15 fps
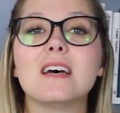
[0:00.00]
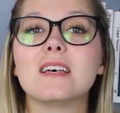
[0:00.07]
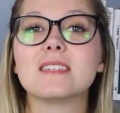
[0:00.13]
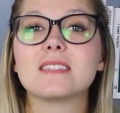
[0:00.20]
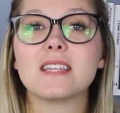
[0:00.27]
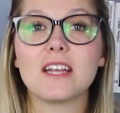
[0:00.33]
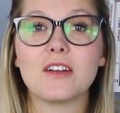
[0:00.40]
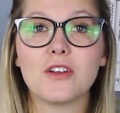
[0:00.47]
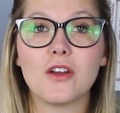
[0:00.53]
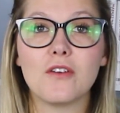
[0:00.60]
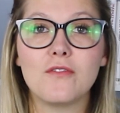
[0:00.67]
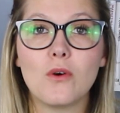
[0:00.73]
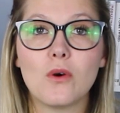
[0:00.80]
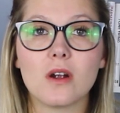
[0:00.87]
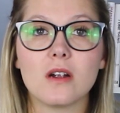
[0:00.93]
Scenario
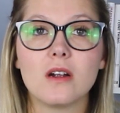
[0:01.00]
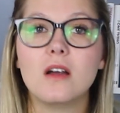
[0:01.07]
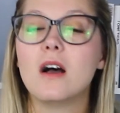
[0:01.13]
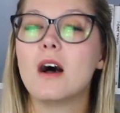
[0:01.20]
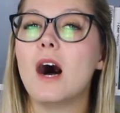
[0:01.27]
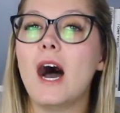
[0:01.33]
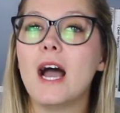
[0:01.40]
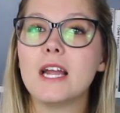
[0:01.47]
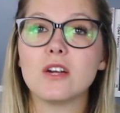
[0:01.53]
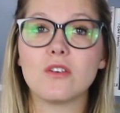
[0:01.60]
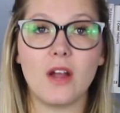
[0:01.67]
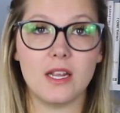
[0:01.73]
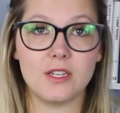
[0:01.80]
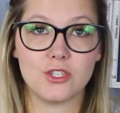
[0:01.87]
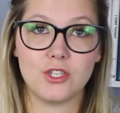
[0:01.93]
4, higher
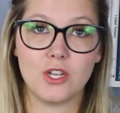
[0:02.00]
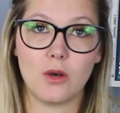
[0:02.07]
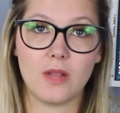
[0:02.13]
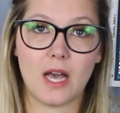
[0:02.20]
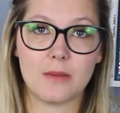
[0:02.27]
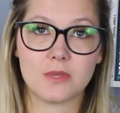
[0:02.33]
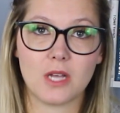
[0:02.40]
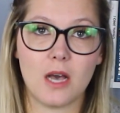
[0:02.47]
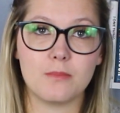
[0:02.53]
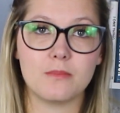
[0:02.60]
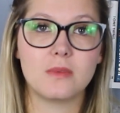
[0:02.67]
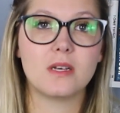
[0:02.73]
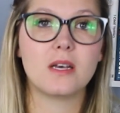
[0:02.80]
end, no laptop.